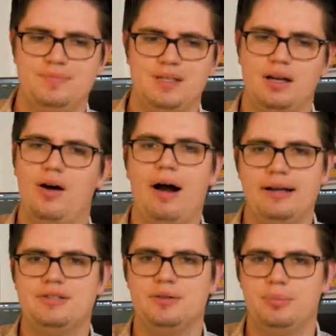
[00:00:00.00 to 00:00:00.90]
You know, I
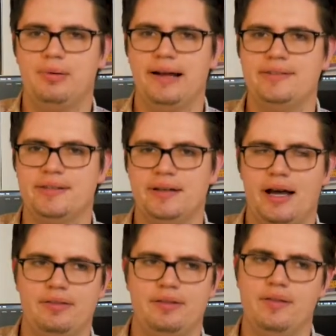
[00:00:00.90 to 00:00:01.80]
do praise it.
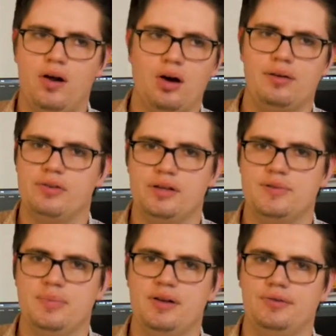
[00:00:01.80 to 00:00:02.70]
I think the art of it is
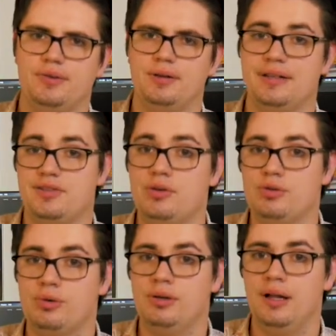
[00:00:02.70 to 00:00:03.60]
beautiful, as
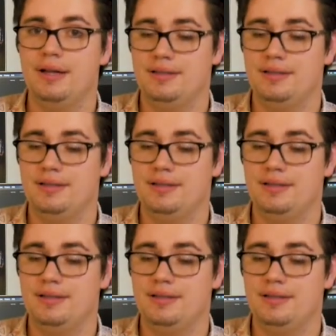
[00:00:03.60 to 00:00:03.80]
usual.